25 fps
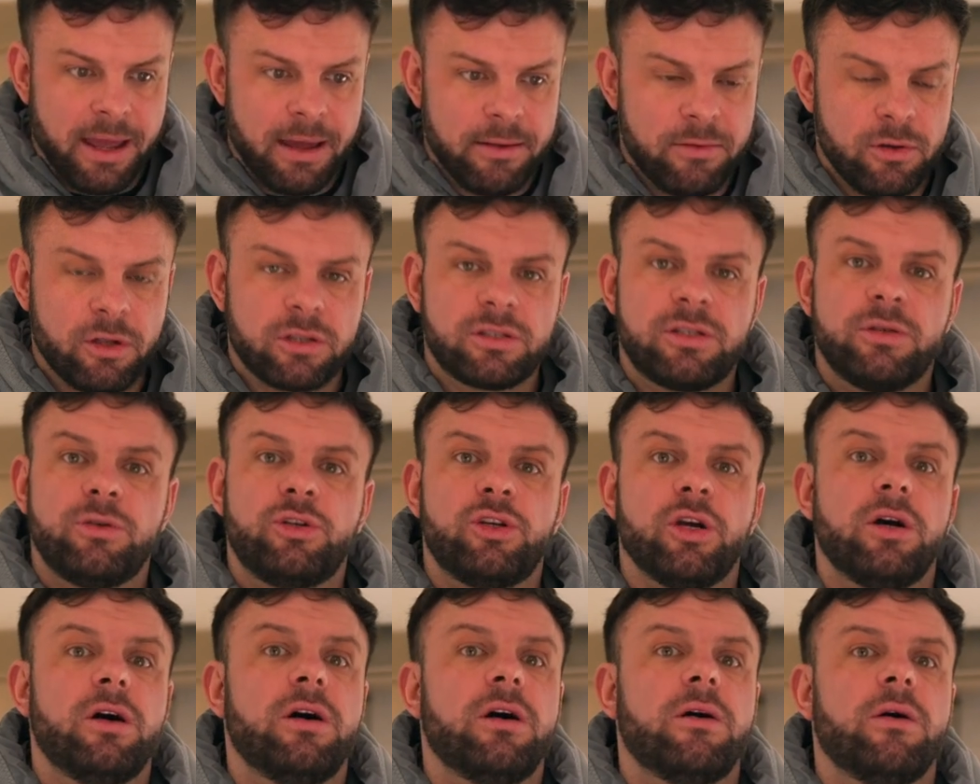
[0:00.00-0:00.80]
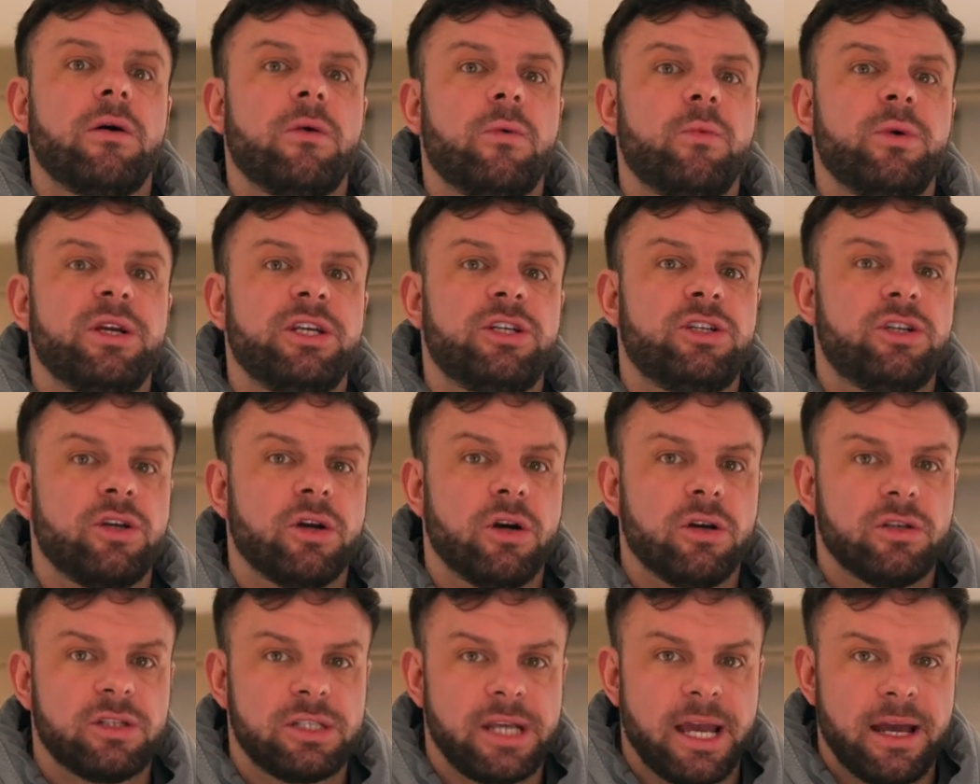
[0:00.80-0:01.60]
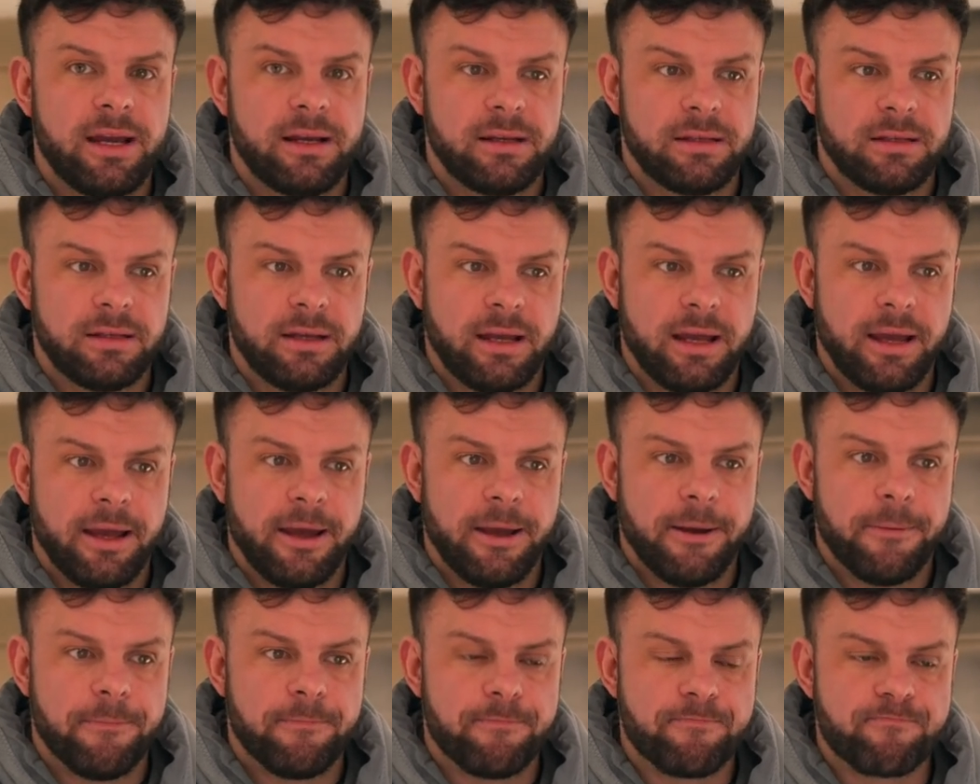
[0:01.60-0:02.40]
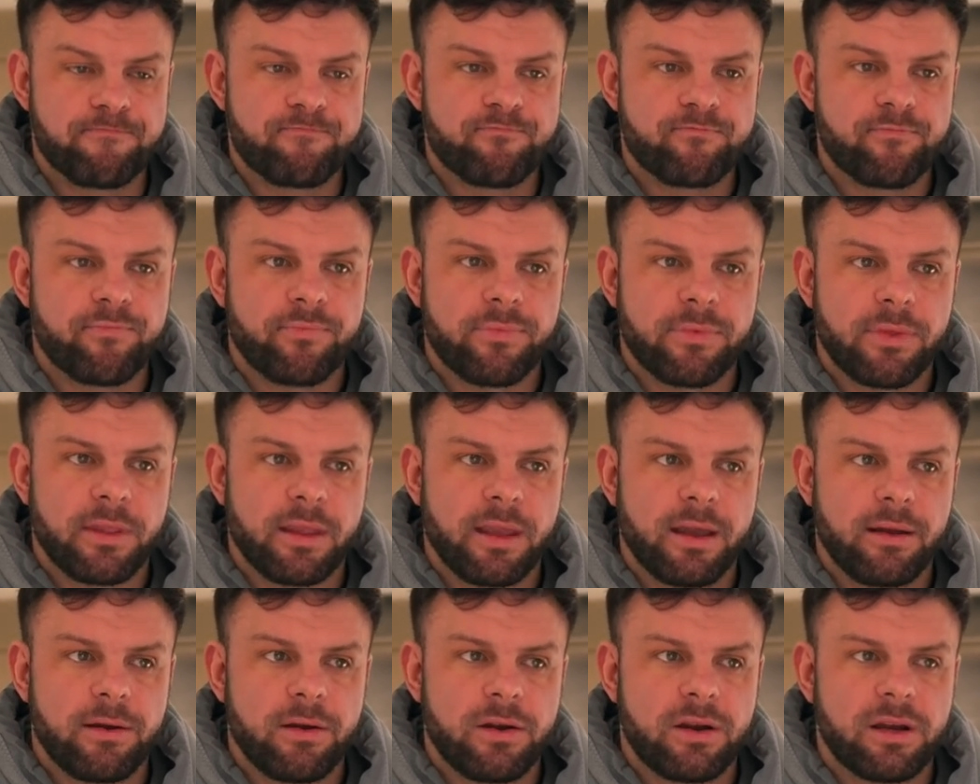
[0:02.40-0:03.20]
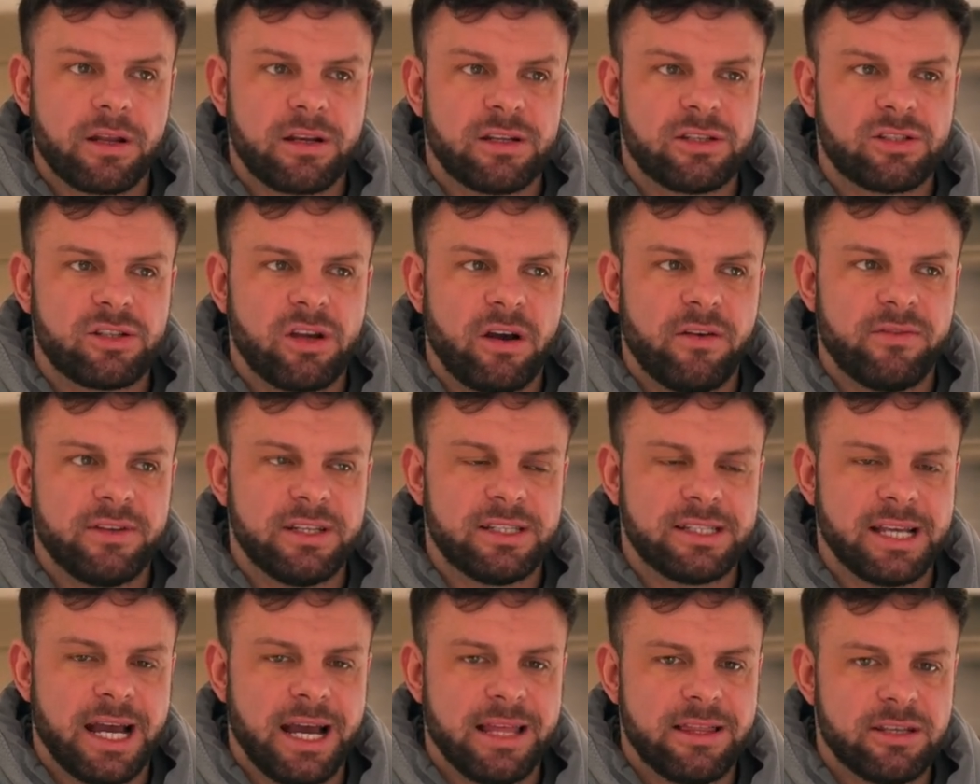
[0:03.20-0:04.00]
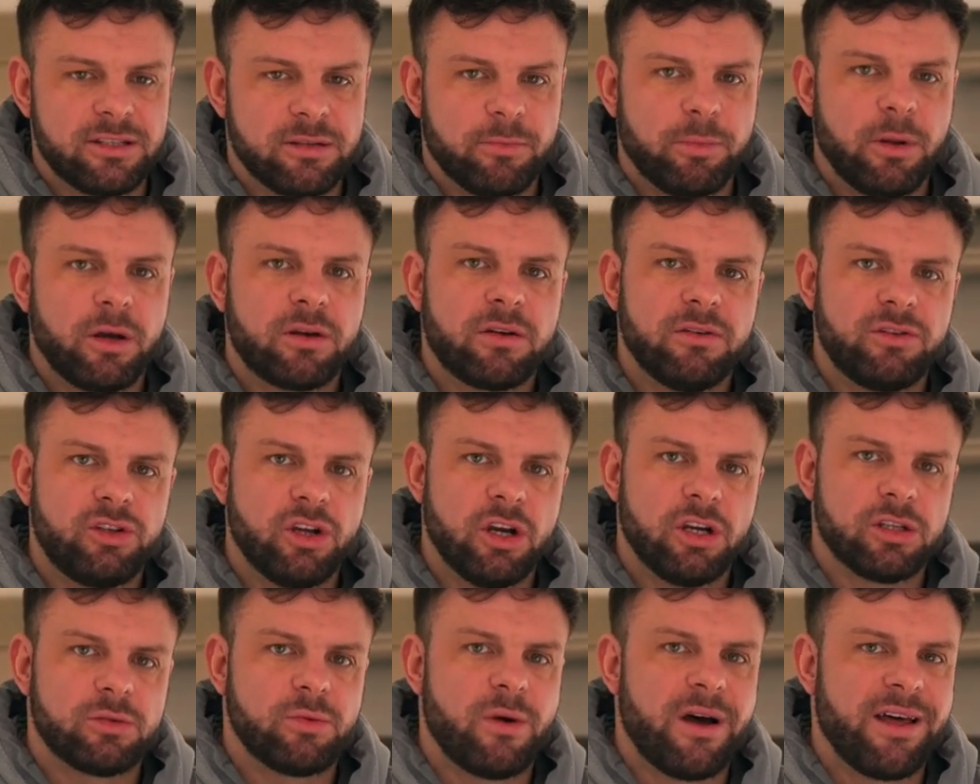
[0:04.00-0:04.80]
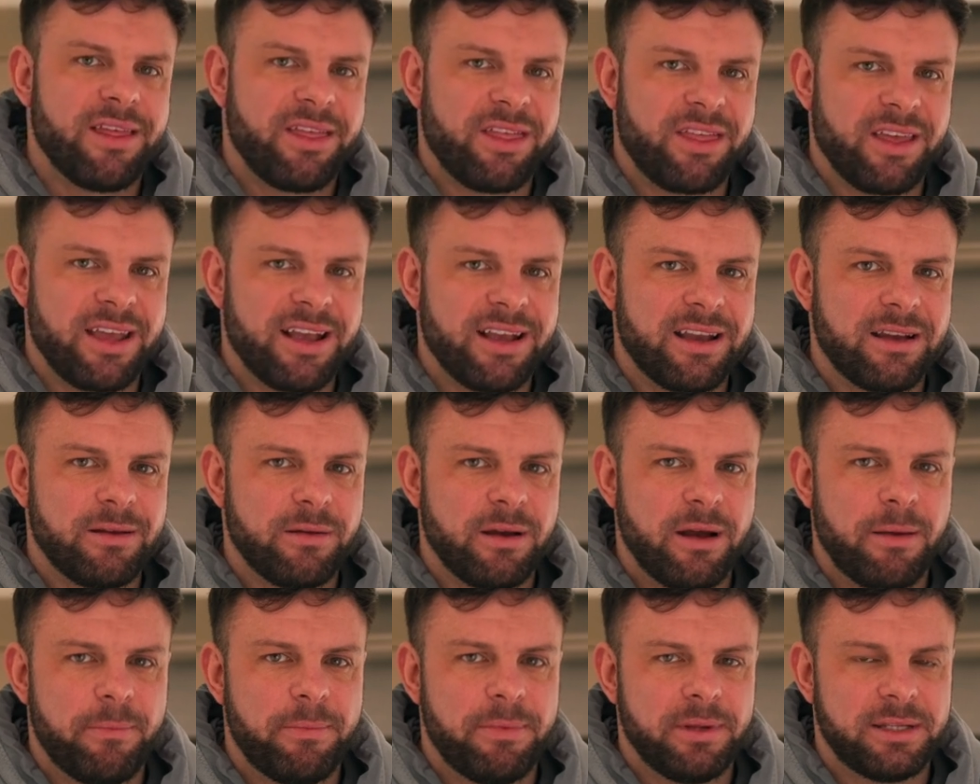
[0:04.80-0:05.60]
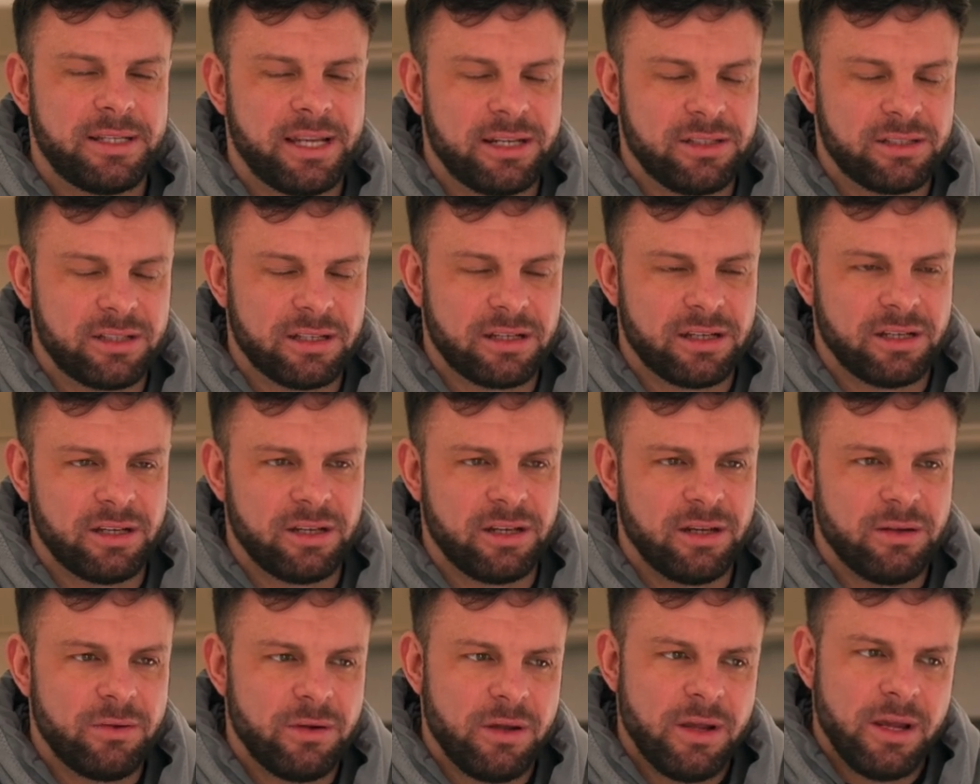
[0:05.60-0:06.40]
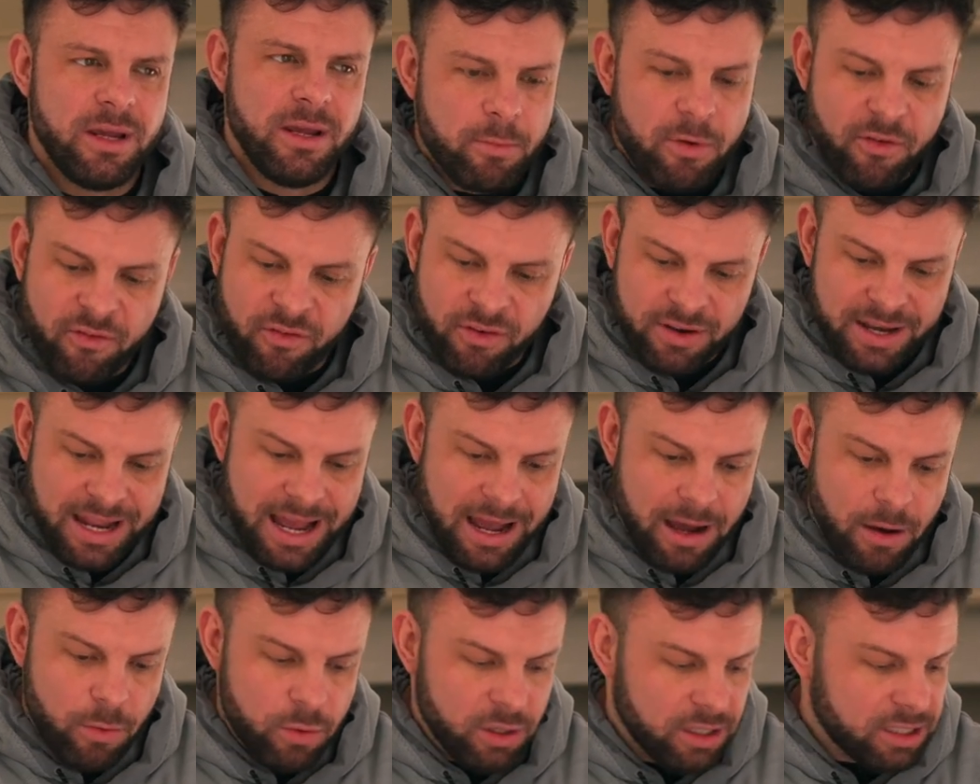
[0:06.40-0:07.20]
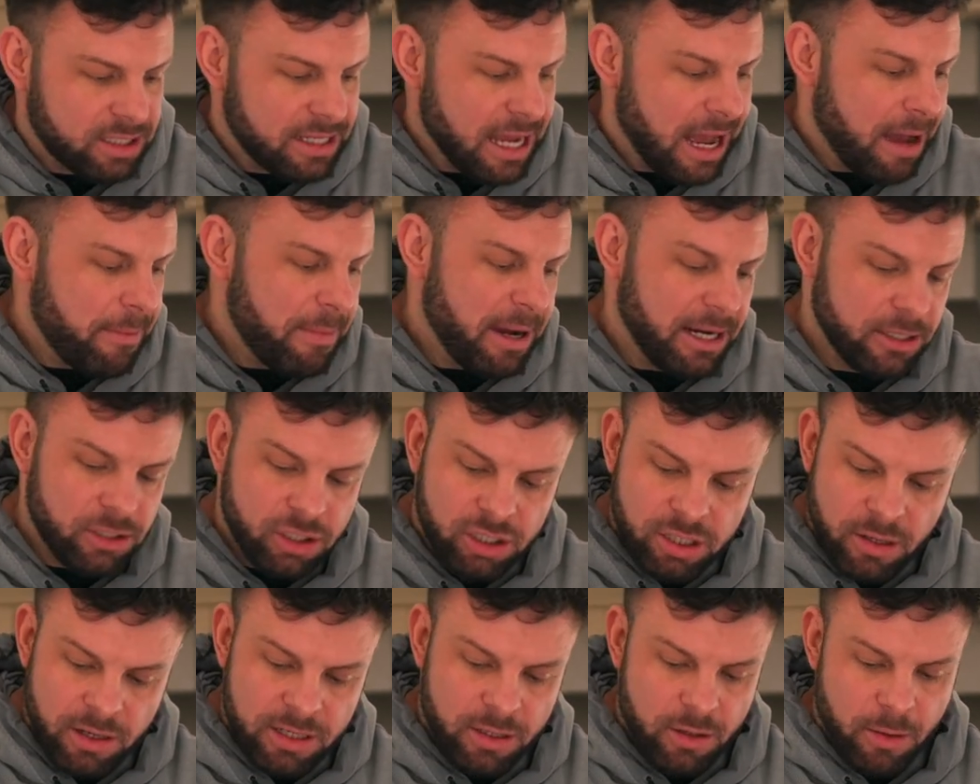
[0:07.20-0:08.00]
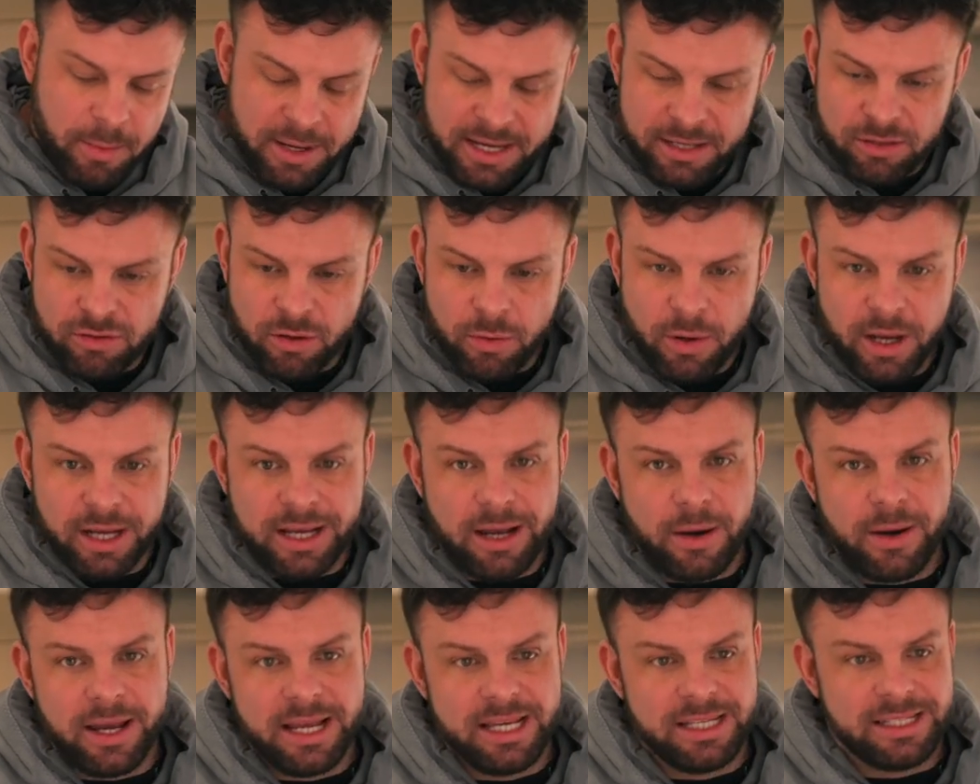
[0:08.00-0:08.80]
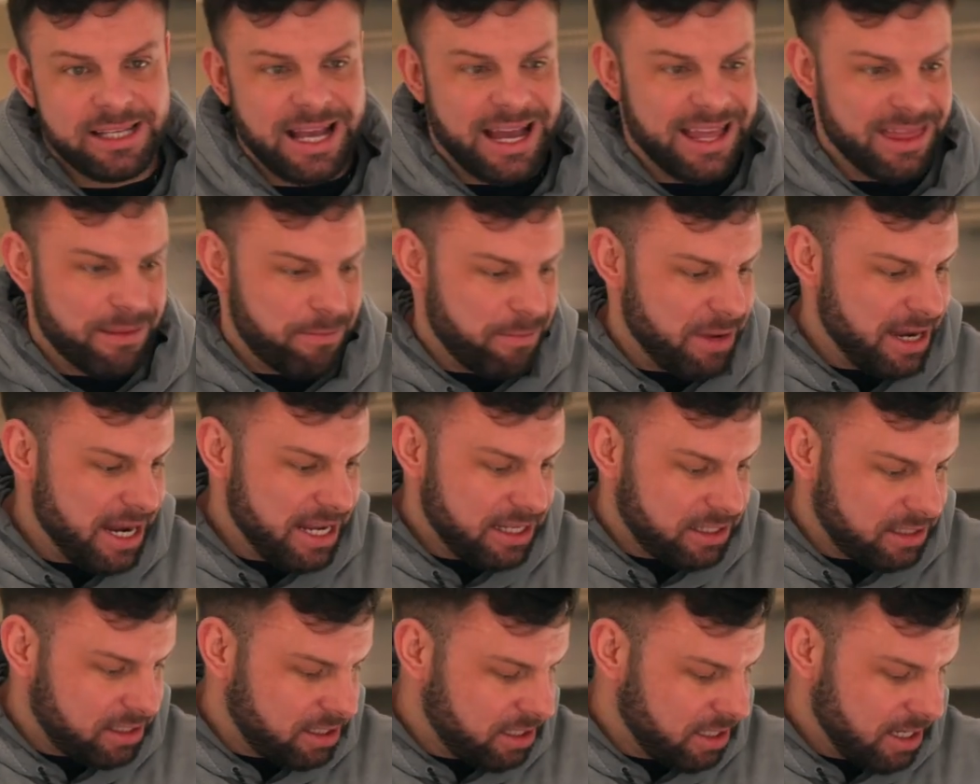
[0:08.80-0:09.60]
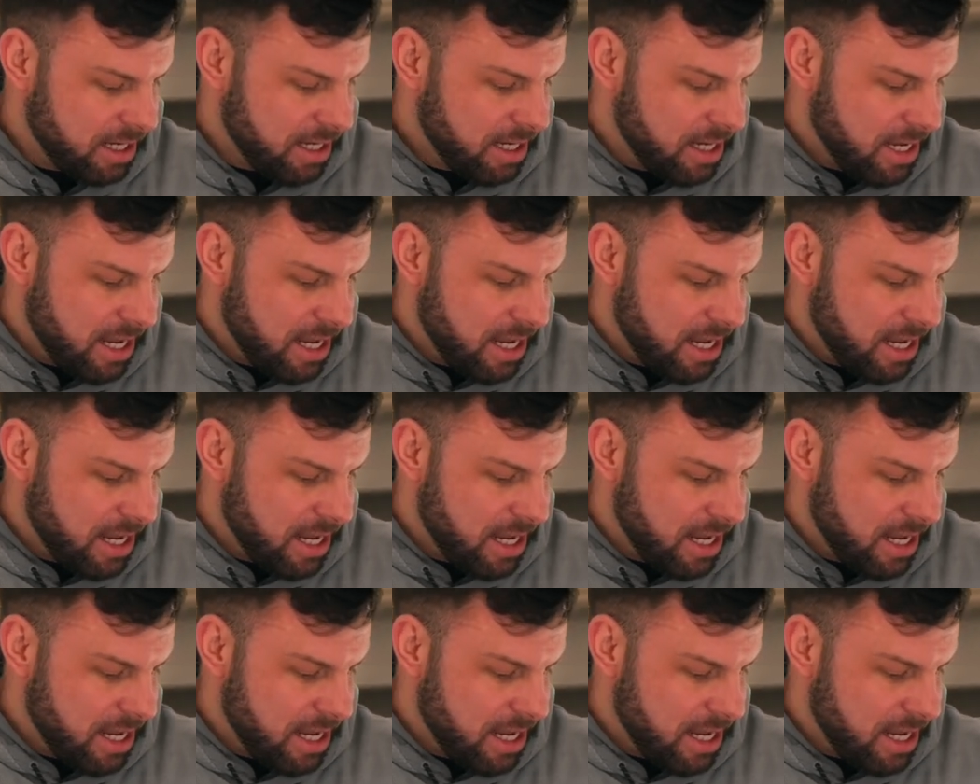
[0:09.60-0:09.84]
Not too sure which shows yet. I'm gonna sort of decide. There's a block of shows what I think I'm potentially gonna do. But for now, we'll start by just showing you what my intro workout is at the minute.